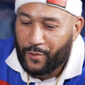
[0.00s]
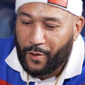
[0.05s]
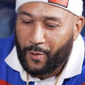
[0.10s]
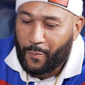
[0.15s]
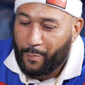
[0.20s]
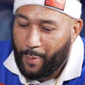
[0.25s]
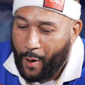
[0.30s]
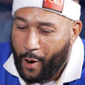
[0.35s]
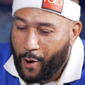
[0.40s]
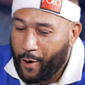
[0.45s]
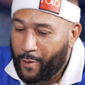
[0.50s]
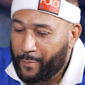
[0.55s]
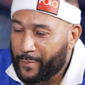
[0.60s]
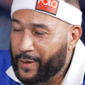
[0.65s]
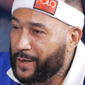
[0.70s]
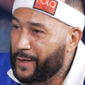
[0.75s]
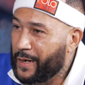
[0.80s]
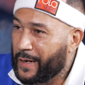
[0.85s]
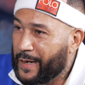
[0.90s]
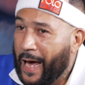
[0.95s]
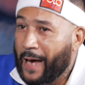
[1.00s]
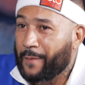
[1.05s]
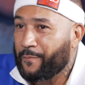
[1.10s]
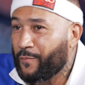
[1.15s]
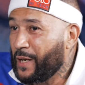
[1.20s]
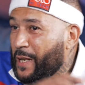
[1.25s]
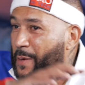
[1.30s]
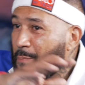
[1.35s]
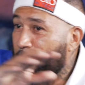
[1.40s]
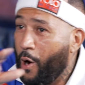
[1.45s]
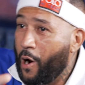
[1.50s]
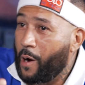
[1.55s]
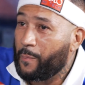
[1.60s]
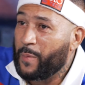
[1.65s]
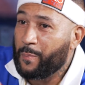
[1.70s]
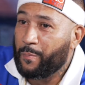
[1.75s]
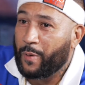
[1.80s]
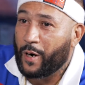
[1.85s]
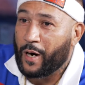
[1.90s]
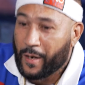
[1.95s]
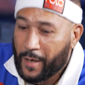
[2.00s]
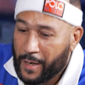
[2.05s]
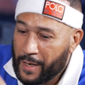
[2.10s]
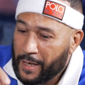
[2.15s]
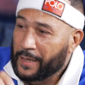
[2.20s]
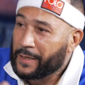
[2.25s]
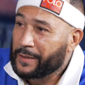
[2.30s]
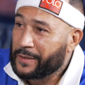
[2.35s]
you know, bombing, not really bombing, but